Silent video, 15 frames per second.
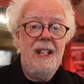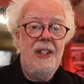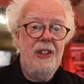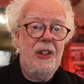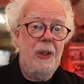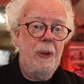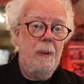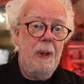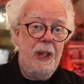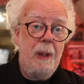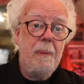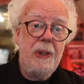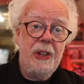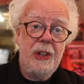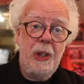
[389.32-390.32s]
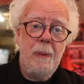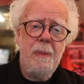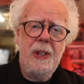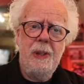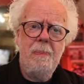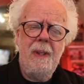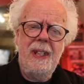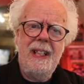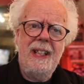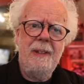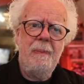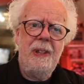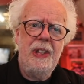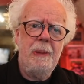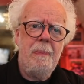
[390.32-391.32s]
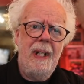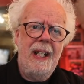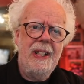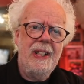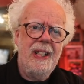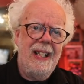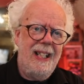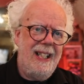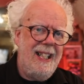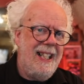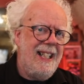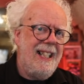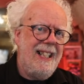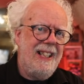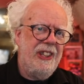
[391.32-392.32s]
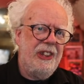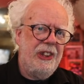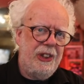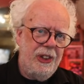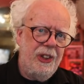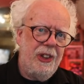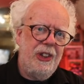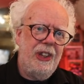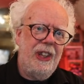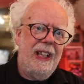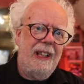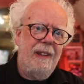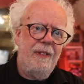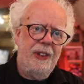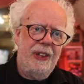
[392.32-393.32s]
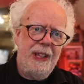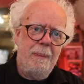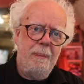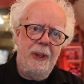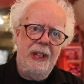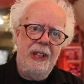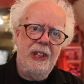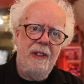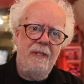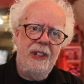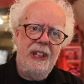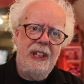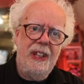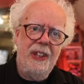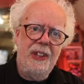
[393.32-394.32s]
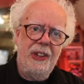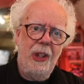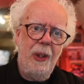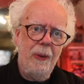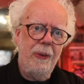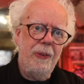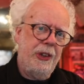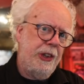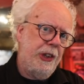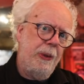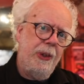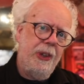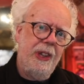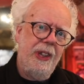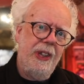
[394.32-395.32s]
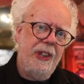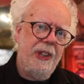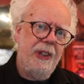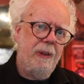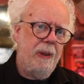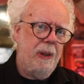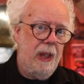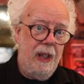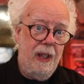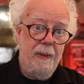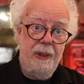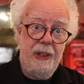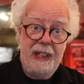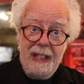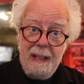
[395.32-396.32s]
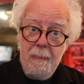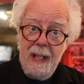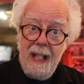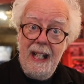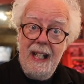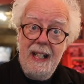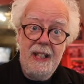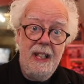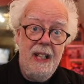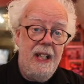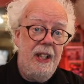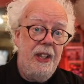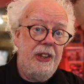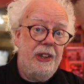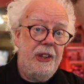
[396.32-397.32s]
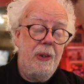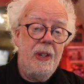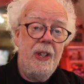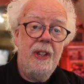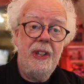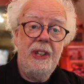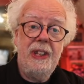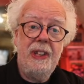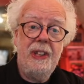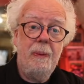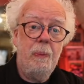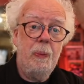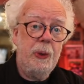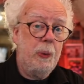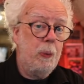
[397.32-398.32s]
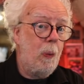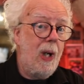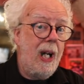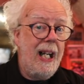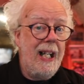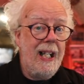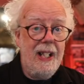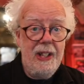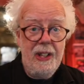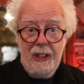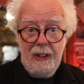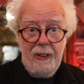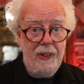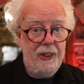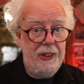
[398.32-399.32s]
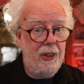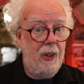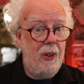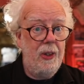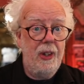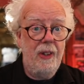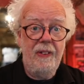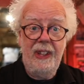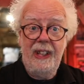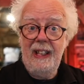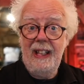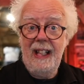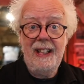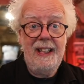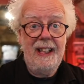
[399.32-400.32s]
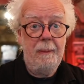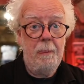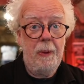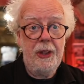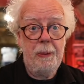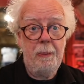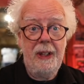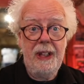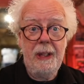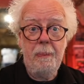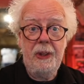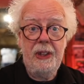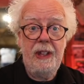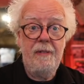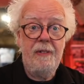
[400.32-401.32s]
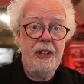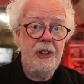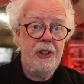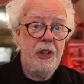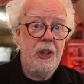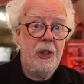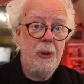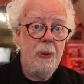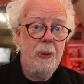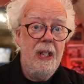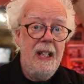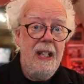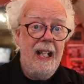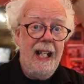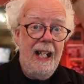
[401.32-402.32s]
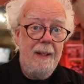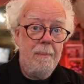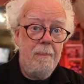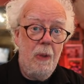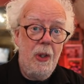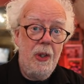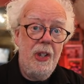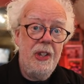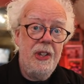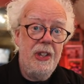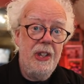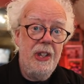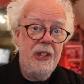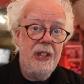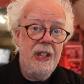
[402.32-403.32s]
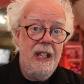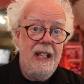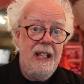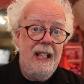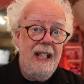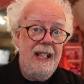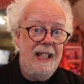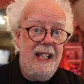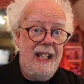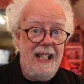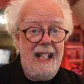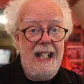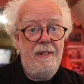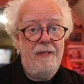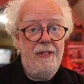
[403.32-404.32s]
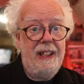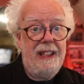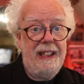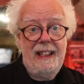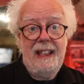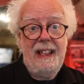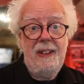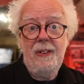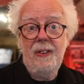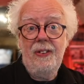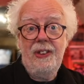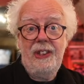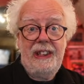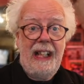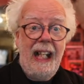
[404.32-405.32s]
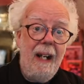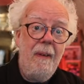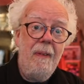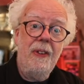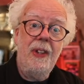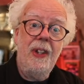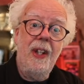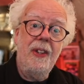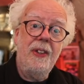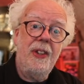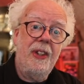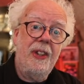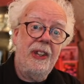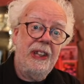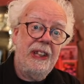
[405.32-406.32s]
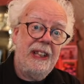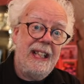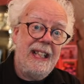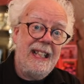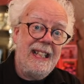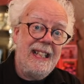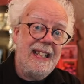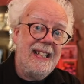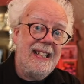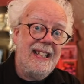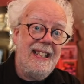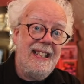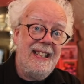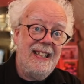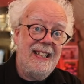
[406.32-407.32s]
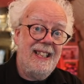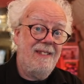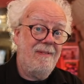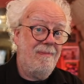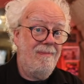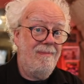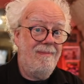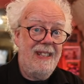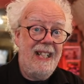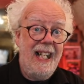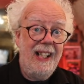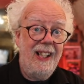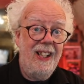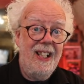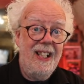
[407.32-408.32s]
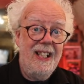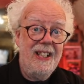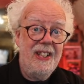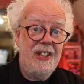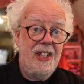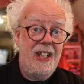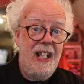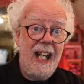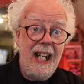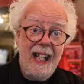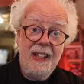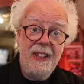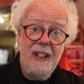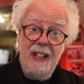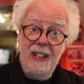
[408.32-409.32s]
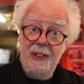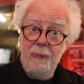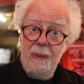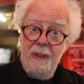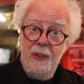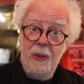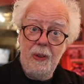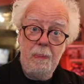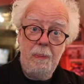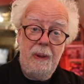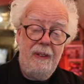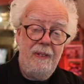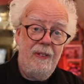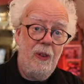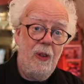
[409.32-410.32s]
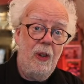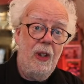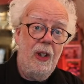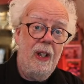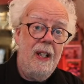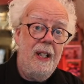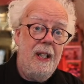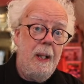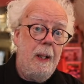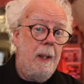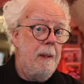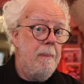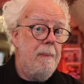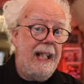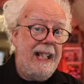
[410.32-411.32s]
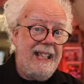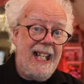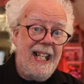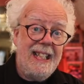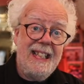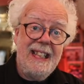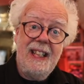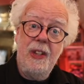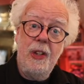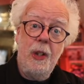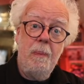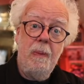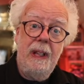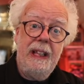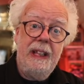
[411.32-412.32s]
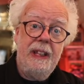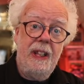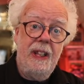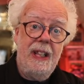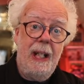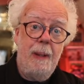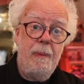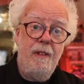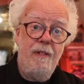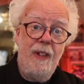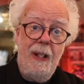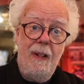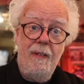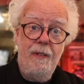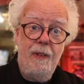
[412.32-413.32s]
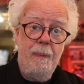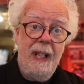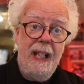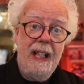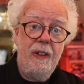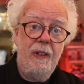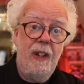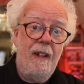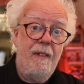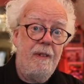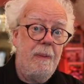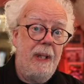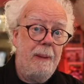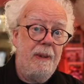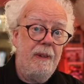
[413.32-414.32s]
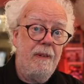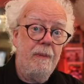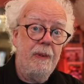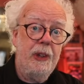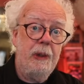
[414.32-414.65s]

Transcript: So, I mean, so much money has been spent in searching for submarines over the years. The whole SOSUS uh, seabed sonar system was wired across the whole of the Atlantic, possibly the Pacific too, and monitored. And every single sound under the sea is analyzed and as we've talked before, magnetic anomalies can now be found from aircraft, maybe from